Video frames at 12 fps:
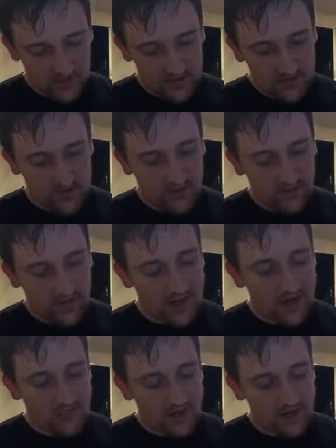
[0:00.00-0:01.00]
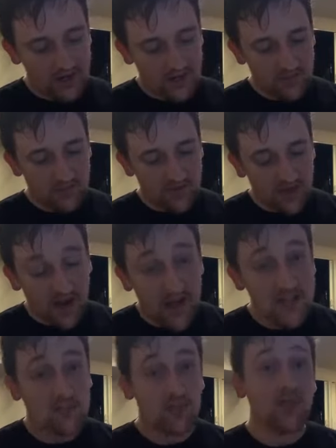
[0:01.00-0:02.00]
So, for I am not ashamed of the
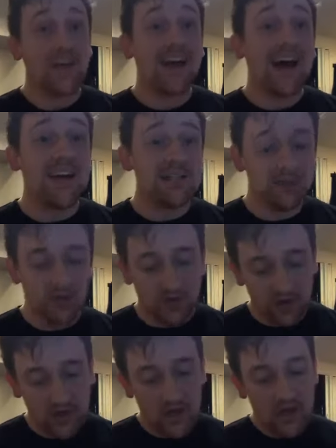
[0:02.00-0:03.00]
gospel. The gospel